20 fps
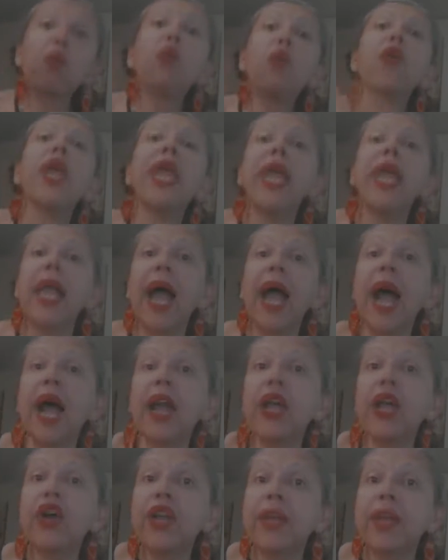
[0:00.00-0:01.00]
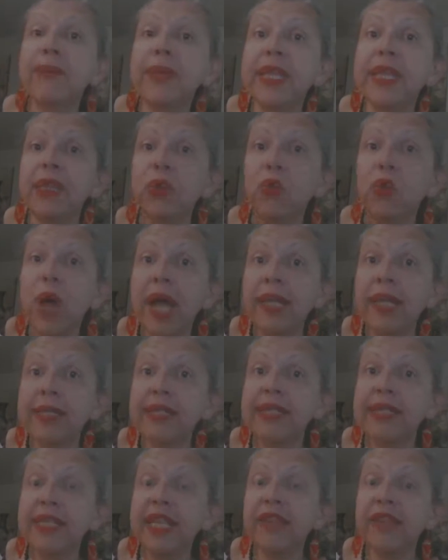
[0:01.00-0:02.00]
we are going to be the
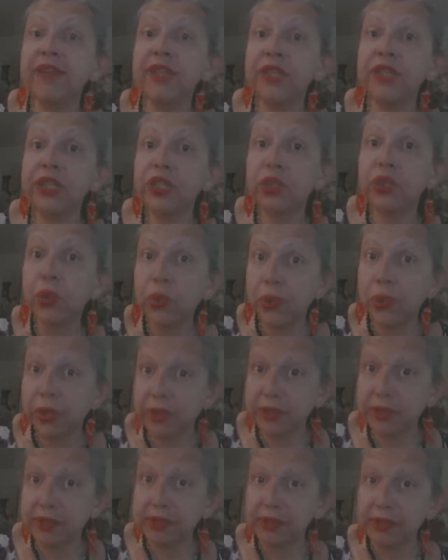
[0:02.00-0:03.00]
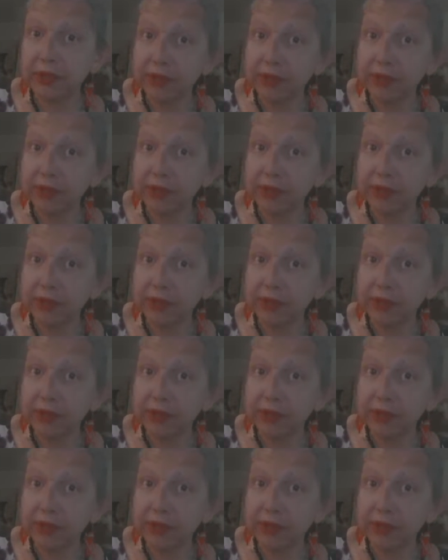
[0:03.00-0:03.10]
ones giving the tours